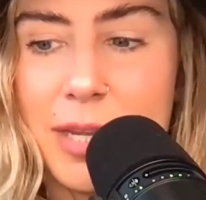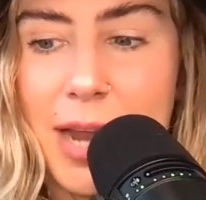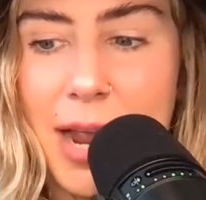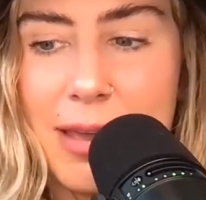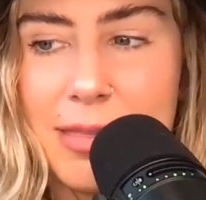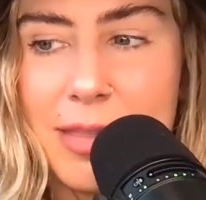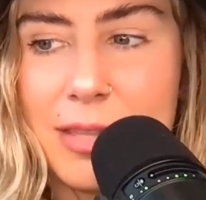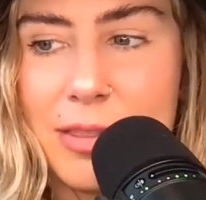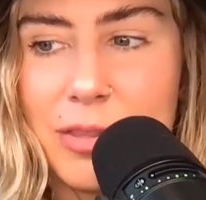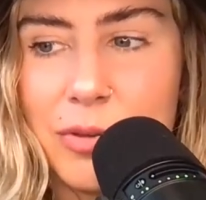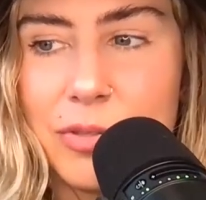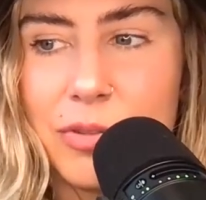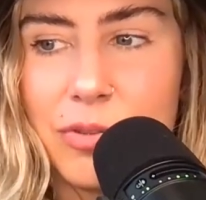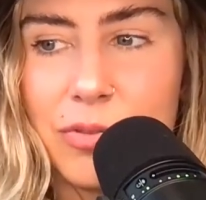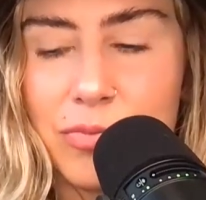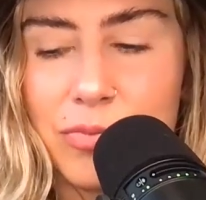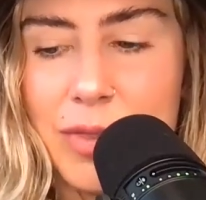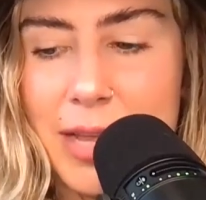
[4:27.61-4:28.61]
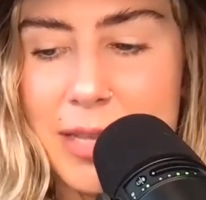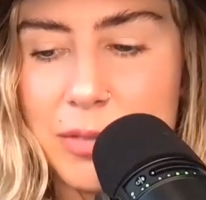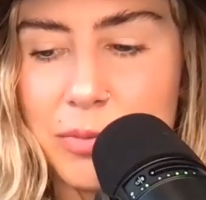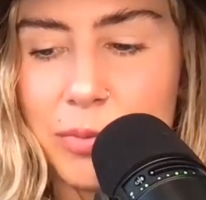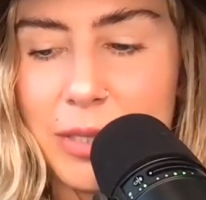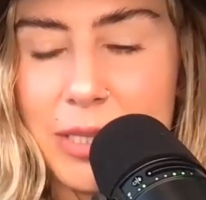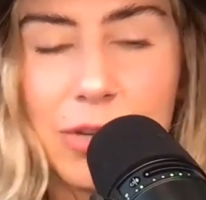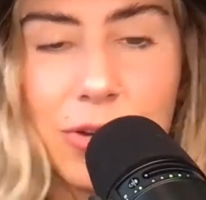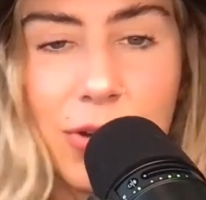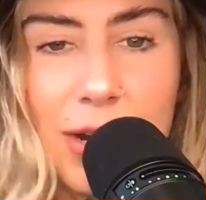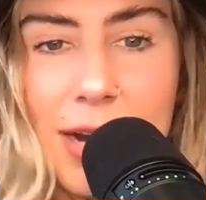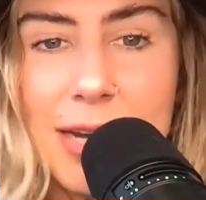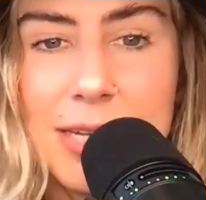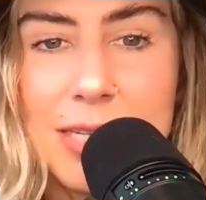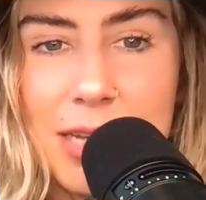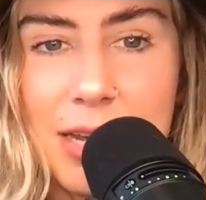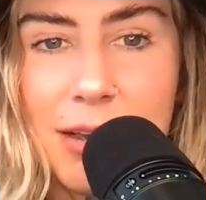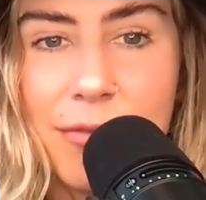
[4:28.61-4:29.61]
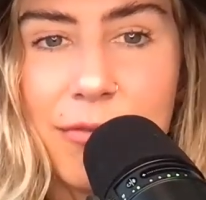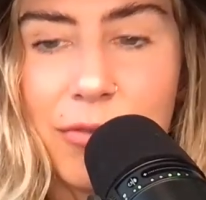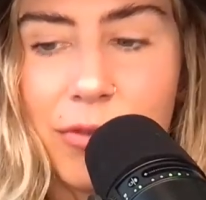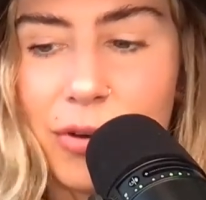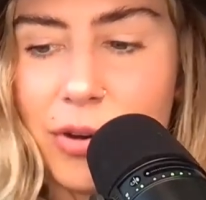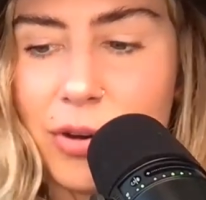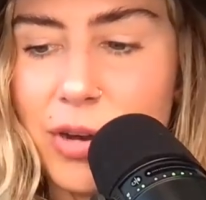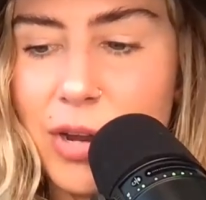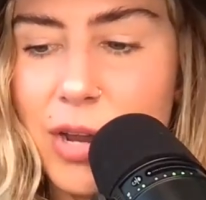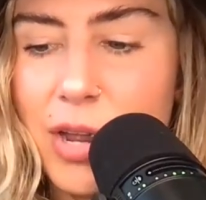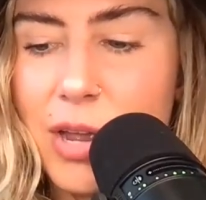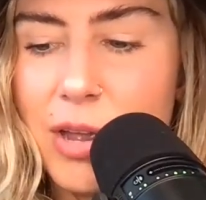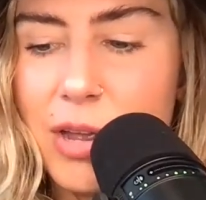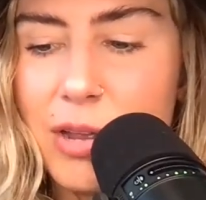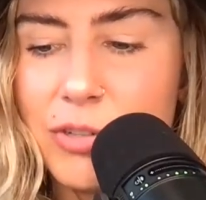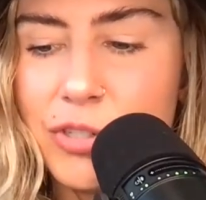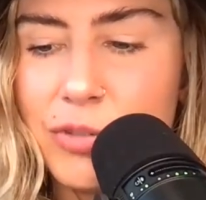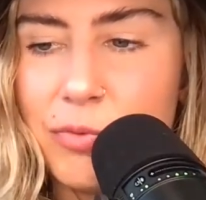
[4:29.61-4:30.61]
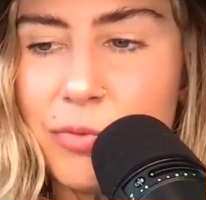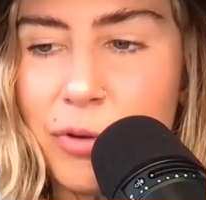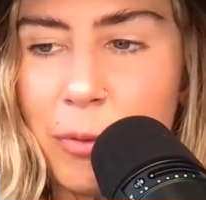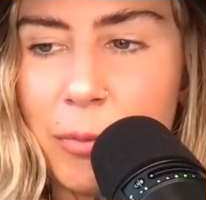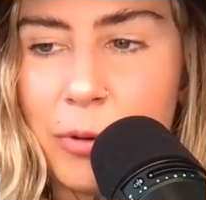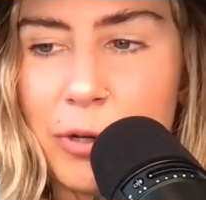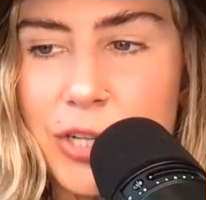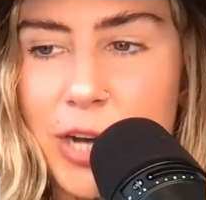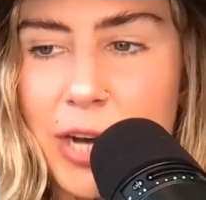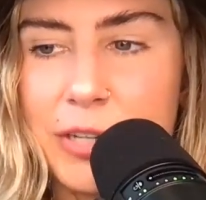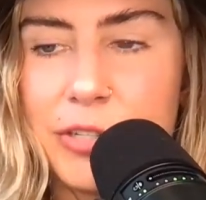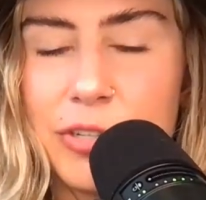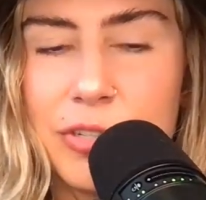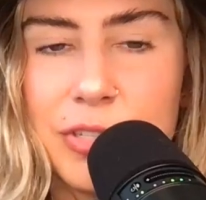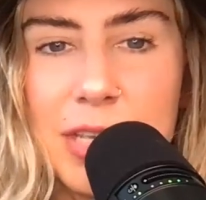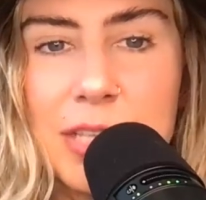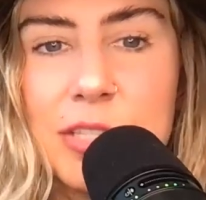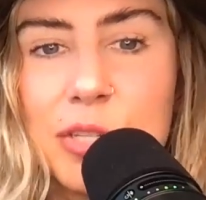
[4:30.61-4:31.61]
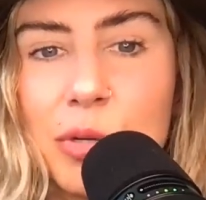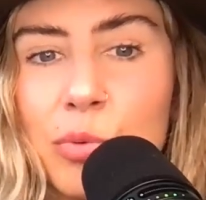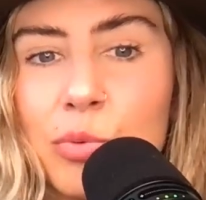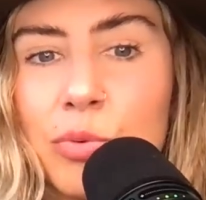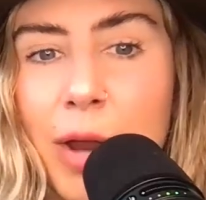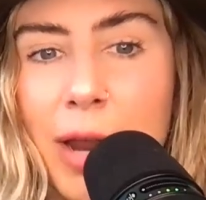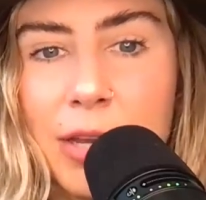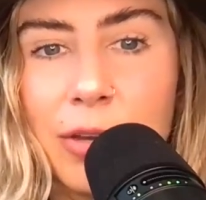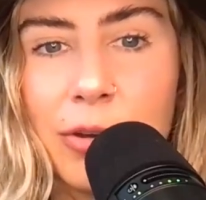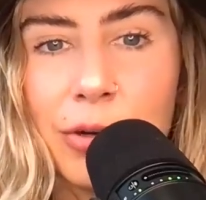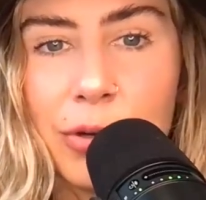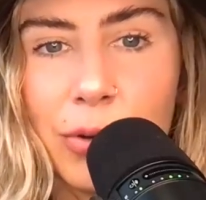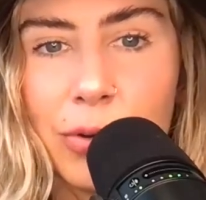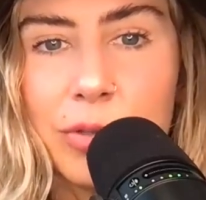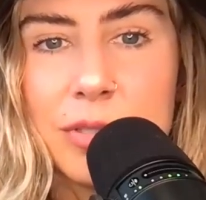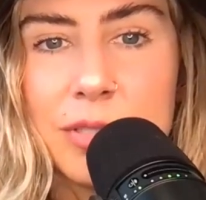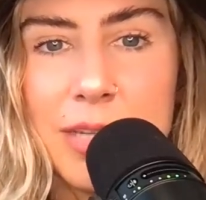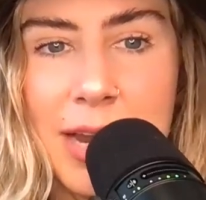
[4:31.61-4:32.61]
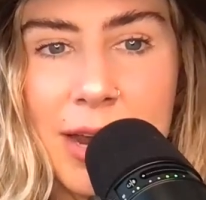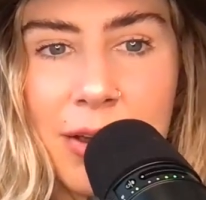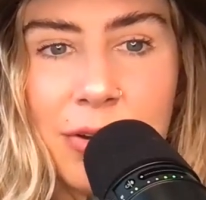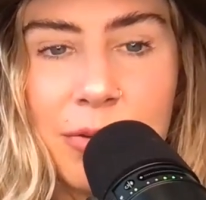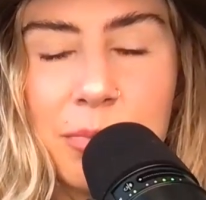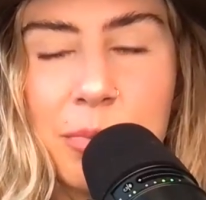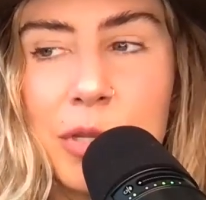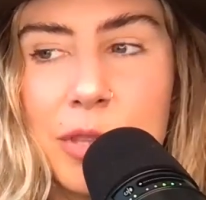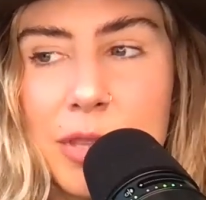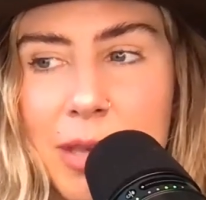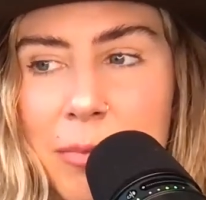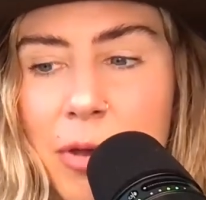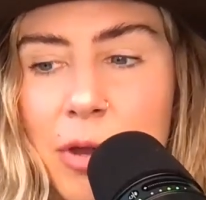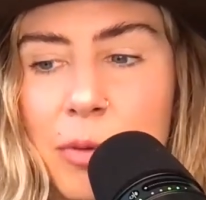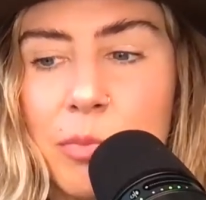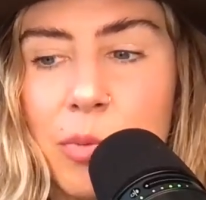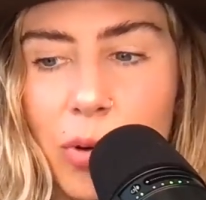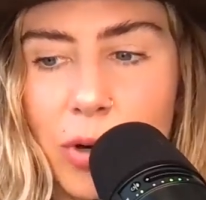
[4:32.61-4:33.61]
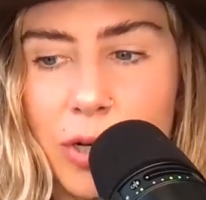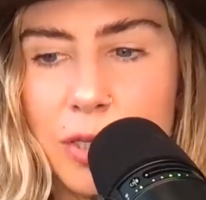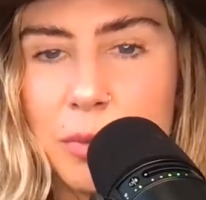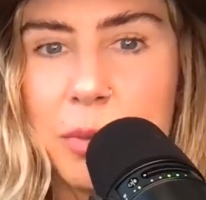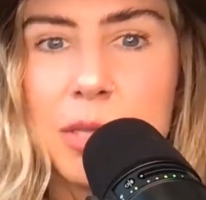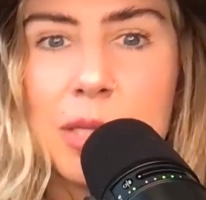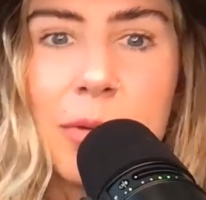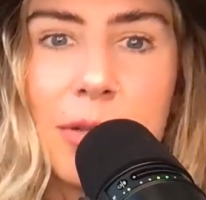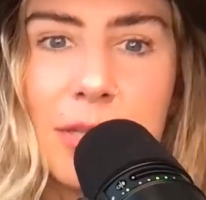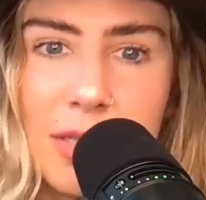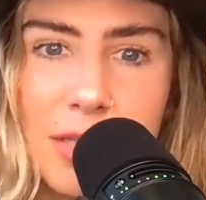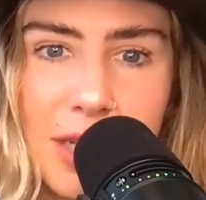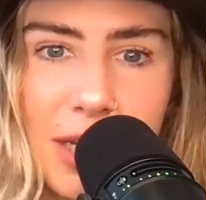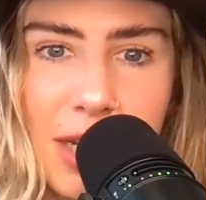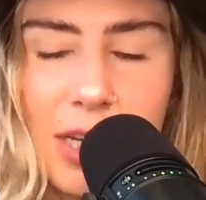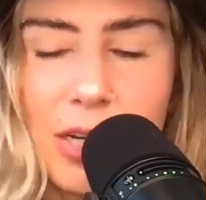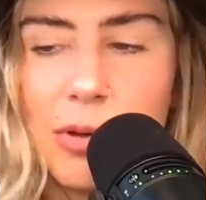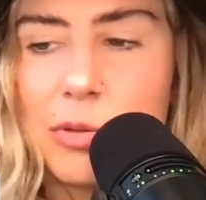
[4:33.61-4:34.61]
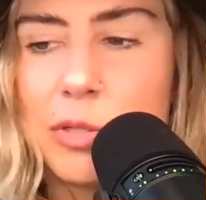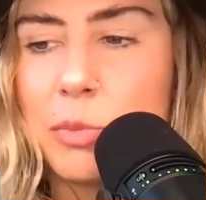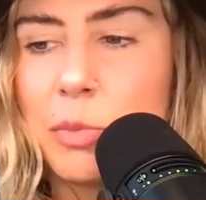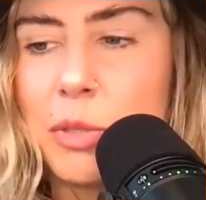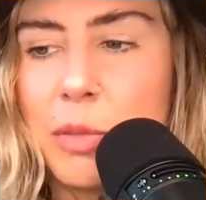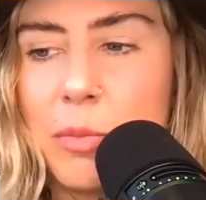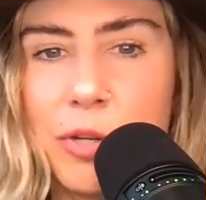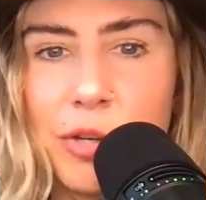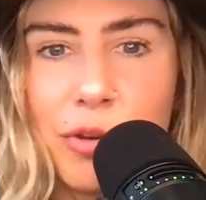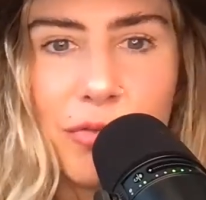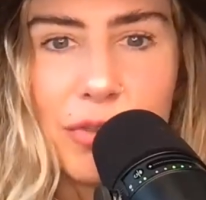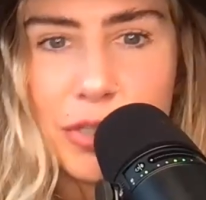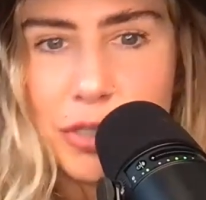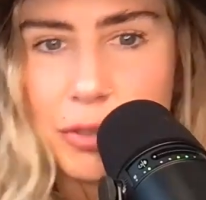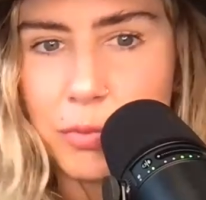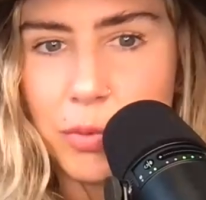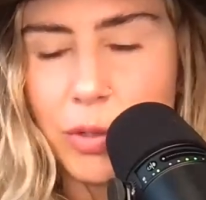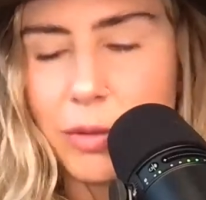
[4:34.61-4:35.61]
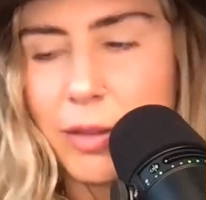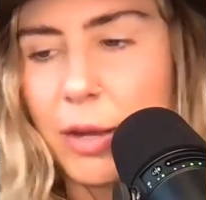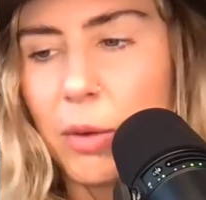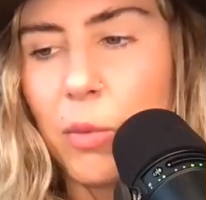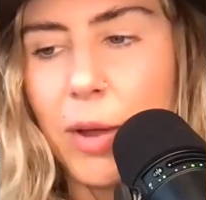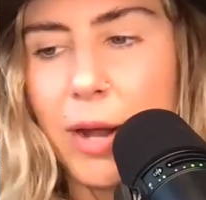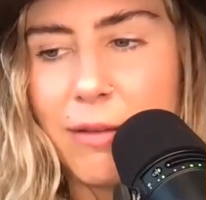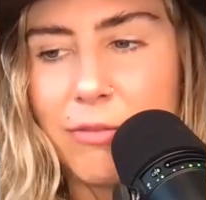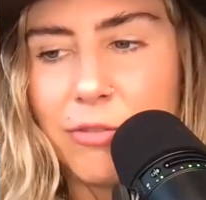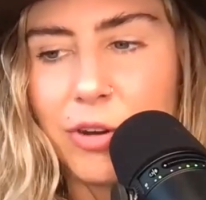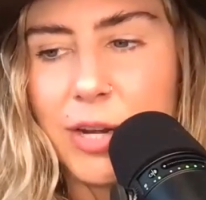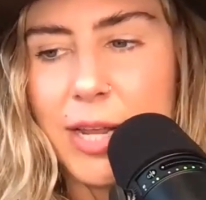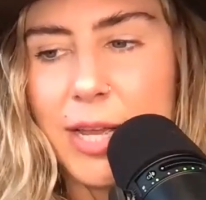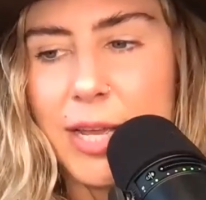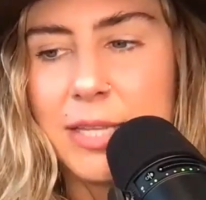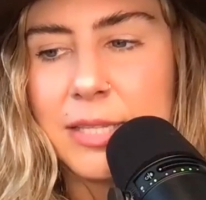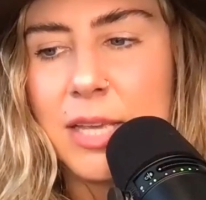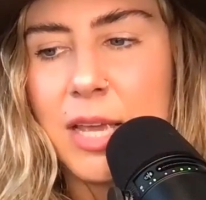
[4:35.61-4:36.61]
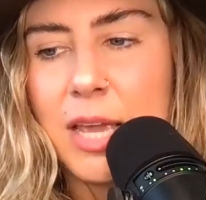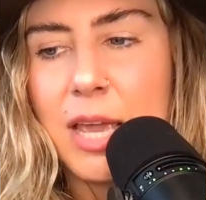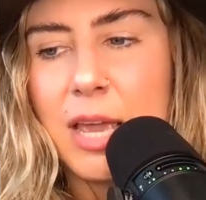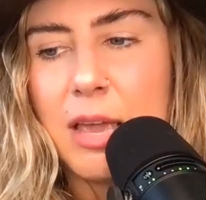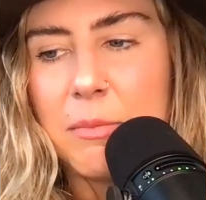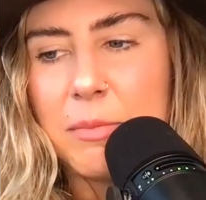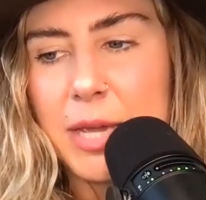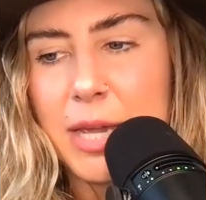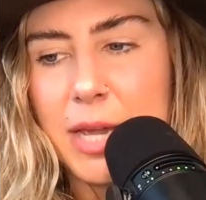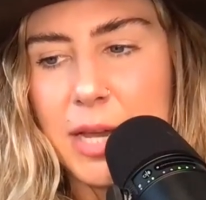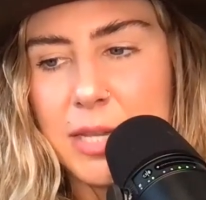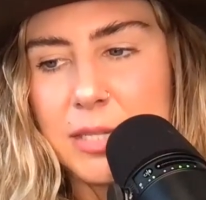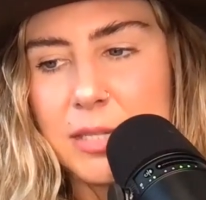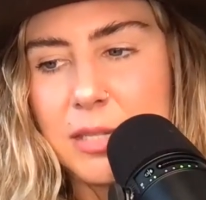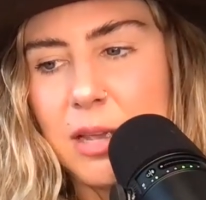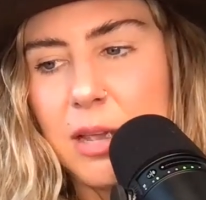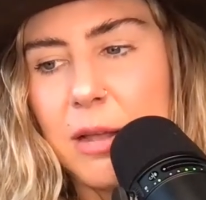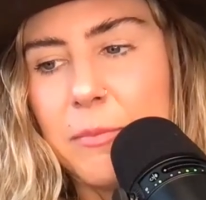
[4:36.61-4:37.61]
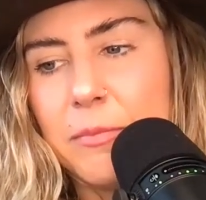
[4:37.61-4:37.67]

Like I think those are that's really great idea for for projectors is to write your goals down, put them on boards, put them on sticky notes, put them on your vision board, like whatever it is, because